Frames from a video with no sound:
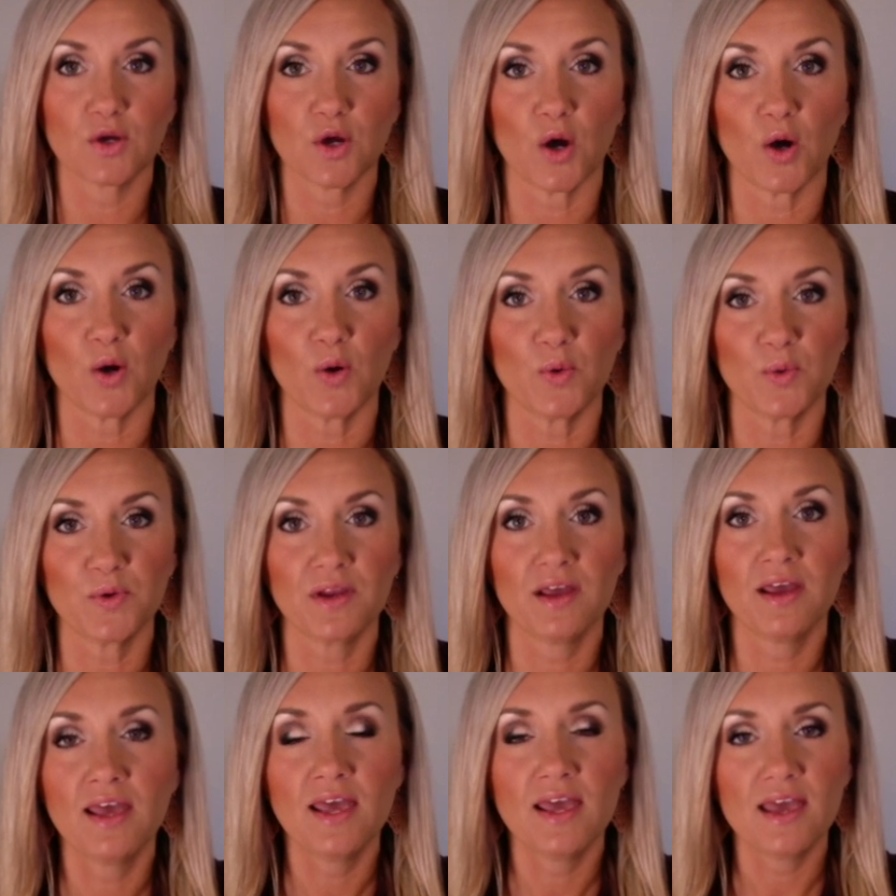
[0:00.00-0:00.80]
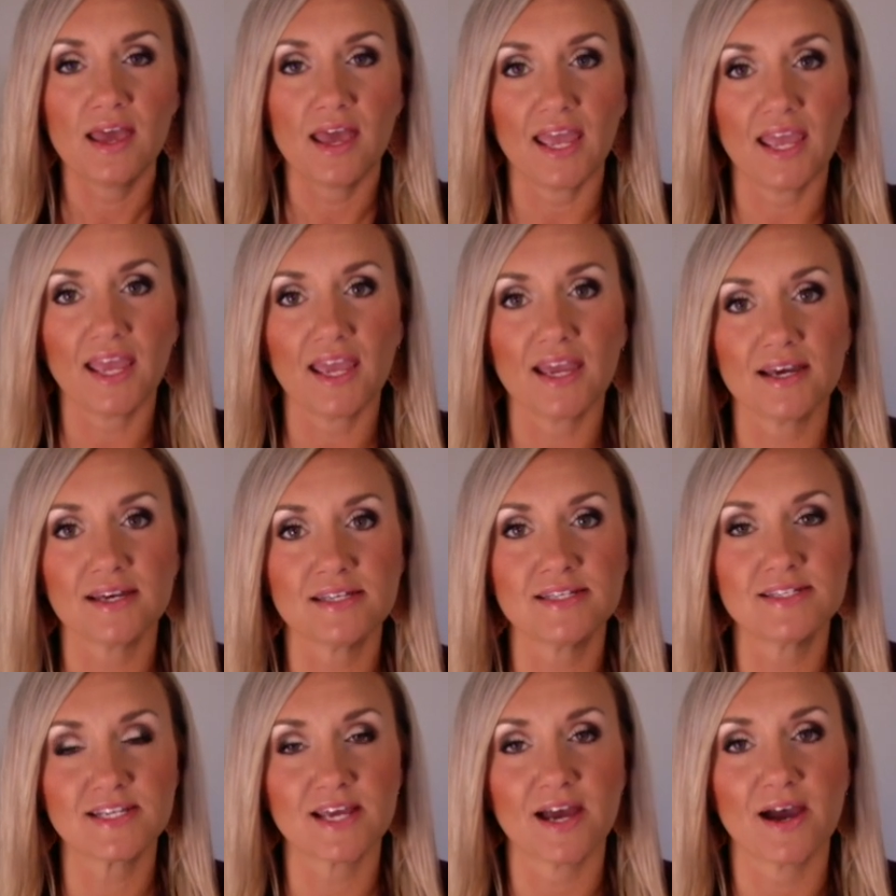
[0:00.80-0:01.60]
cone,
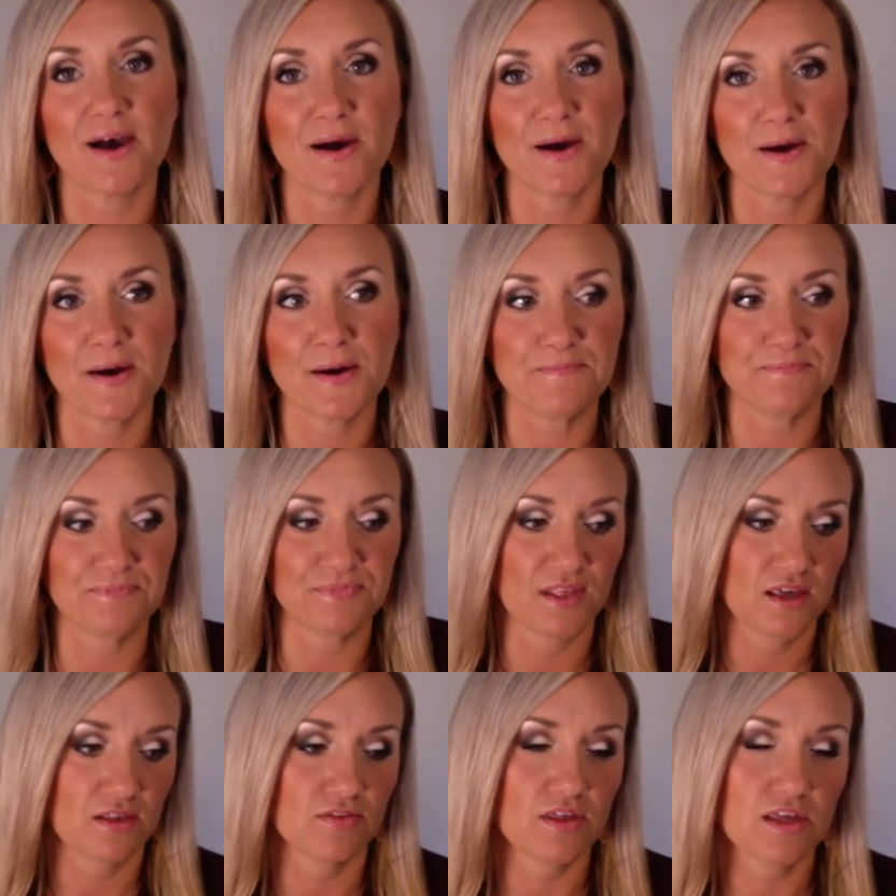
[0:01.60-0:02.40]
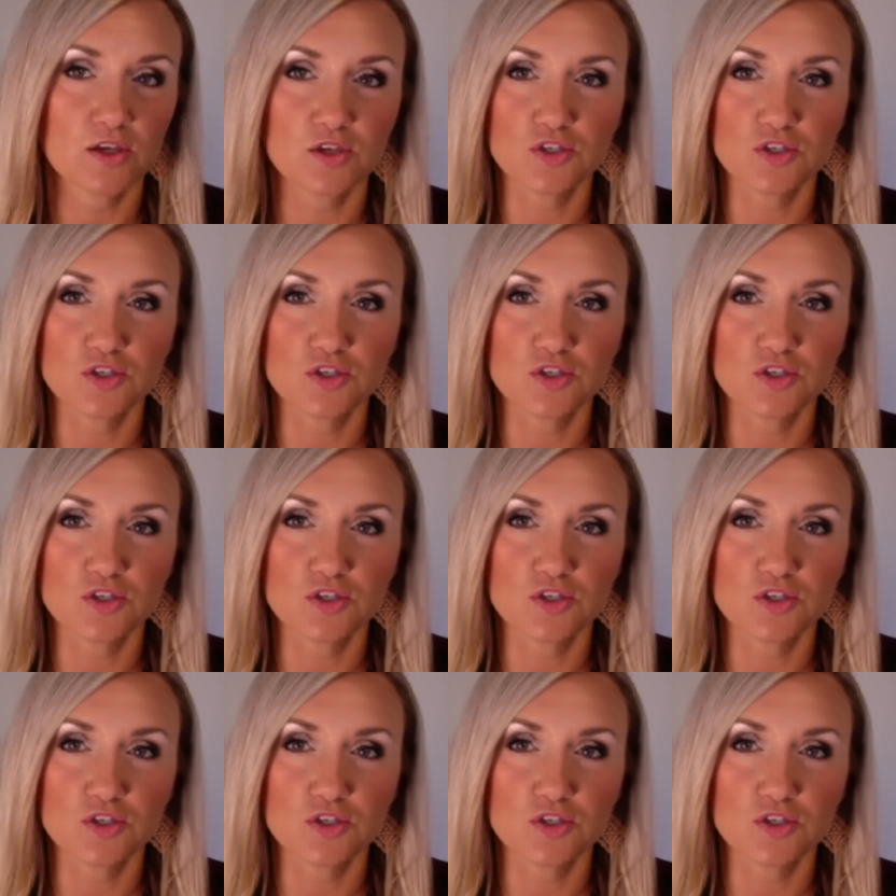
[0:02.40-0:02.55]
and thank